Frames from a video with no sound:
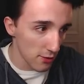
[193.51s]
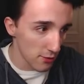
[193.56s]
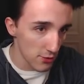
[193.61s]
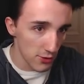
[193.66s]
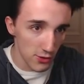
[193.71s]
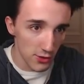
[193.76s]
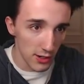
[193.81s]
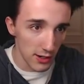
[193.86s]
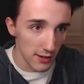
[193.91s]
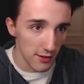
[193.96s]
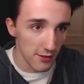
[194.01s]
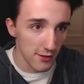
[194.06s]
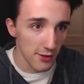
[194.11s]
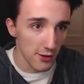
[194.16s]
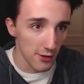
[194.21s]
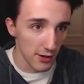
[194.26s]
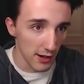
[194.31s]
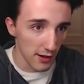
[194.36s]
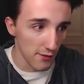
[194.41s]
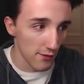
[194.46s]
Oh shit, it's
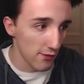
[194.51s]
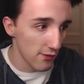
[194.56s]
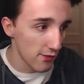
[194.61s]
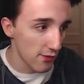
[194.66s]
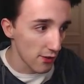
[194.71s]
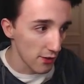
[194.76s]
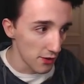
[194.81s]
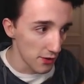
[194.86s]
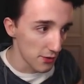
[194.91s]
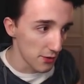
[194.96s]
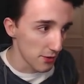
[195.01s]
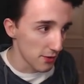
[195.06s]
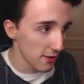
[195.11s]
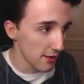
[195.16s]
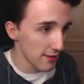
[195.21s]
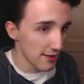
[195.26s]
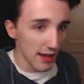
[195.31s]
starting. Fondor.